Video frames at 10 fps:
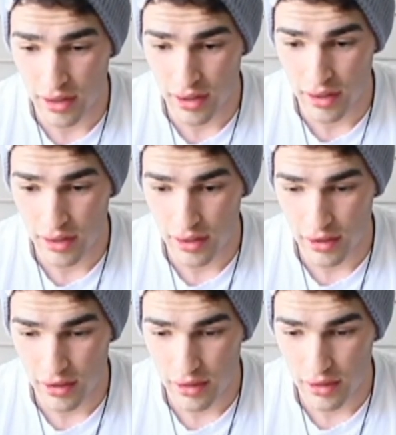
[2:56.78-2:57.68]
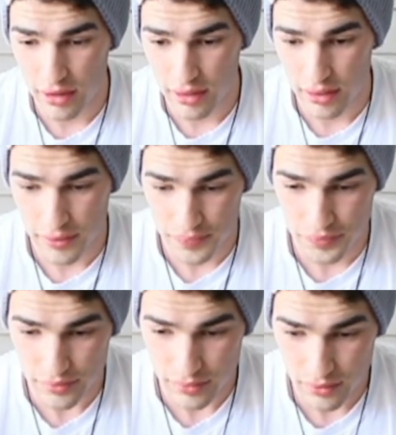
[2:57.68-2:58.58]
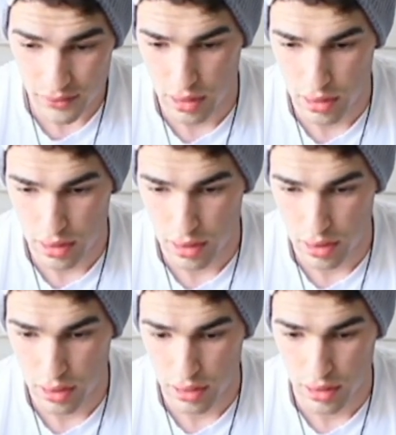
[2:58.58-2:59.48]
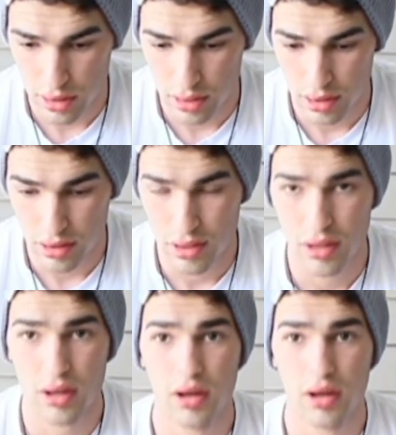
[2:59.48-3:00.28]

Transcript: Nobody speaks.